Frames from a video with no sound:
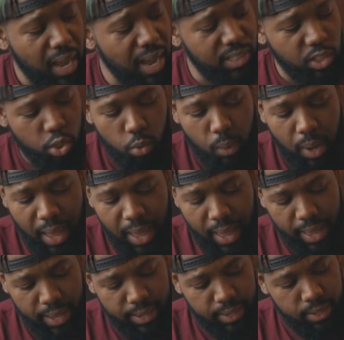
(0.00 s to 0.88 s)
I do
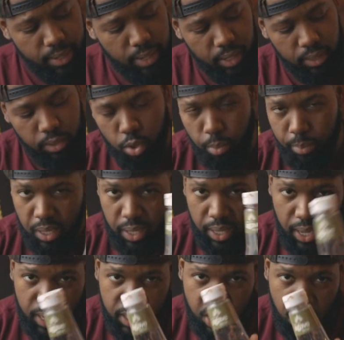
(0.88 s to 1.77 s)
add a little bit
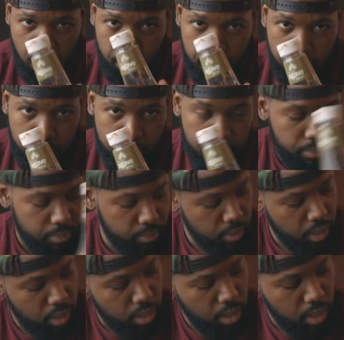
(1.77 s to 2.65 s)
of ketchup
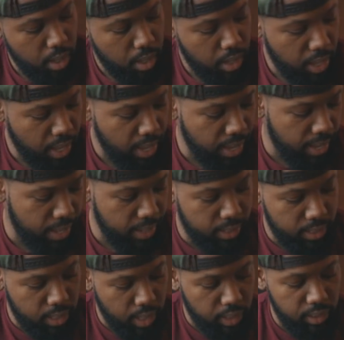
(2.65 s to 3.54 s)

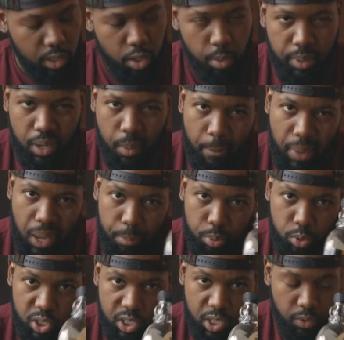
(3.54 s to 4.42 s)
and a little bit of
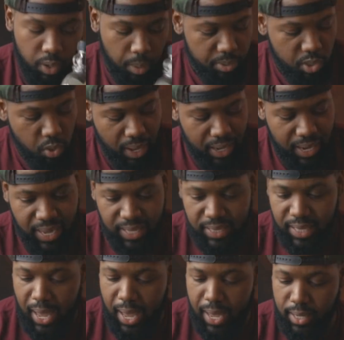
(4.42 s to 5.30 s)
maple syrup. So I
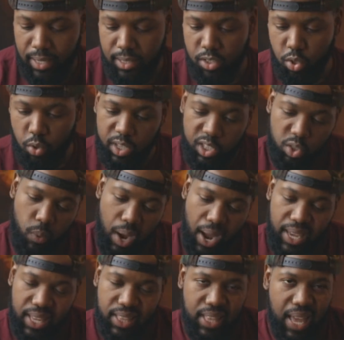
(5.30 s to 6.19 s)
like that. So this way
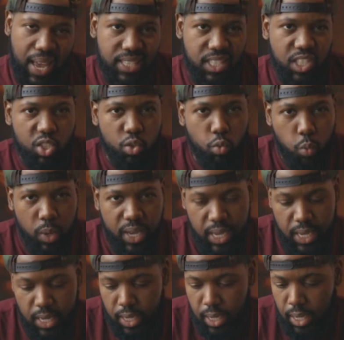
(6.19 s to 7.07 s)
I get that
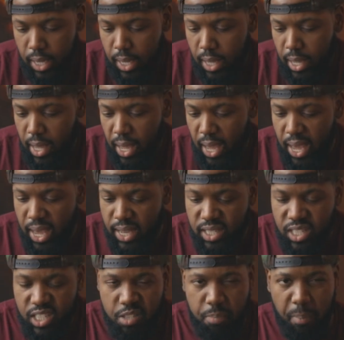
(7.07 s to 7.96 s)
sweet
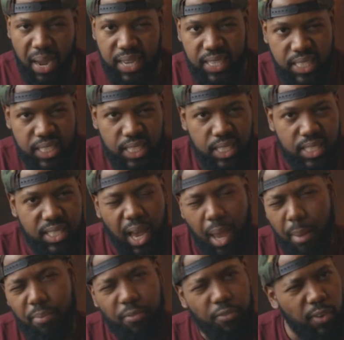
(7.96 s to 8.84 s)
and spicy
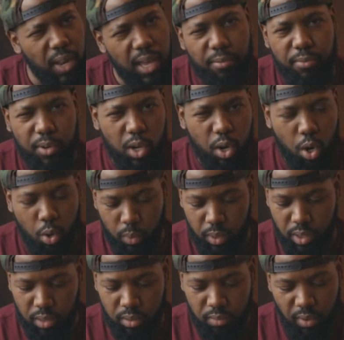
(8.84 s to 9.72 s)
type flavor
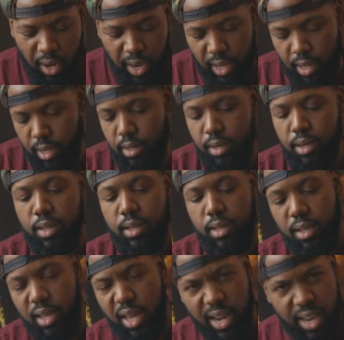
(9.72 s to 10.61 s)
going, right?
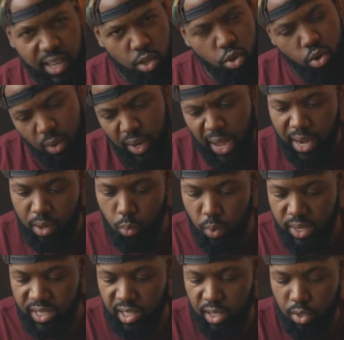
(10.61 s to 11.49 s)
And then, you know, kind
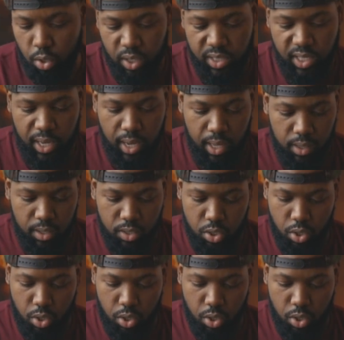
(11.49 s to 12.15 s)
of whisk it all together.